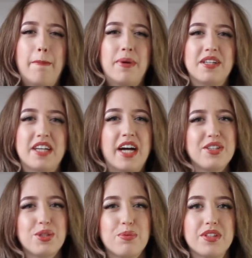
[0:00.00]
but I
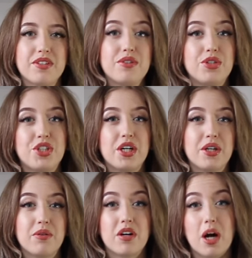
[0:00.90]
just wanted to show
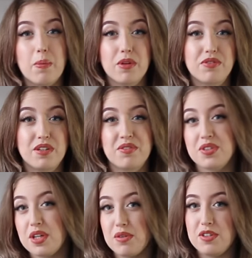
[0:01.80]
you a couple of
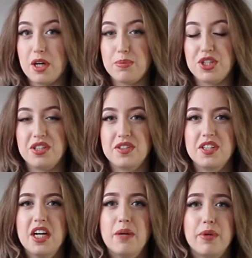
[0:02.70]
different coat
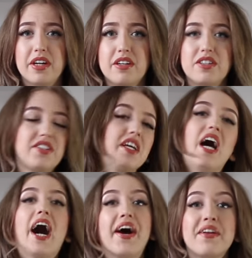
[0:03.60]
options because
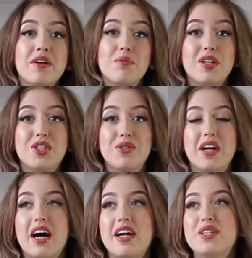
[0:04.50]
I don't know about you
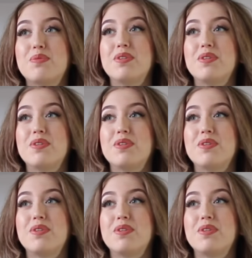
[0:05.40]
guys,